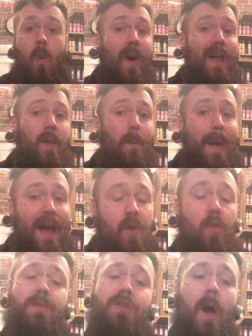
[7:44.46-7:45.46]
Welcome
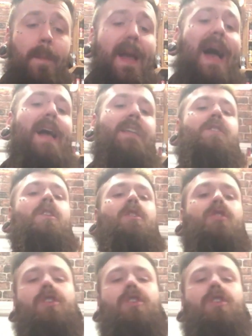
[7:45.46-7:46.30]
back up top, guys.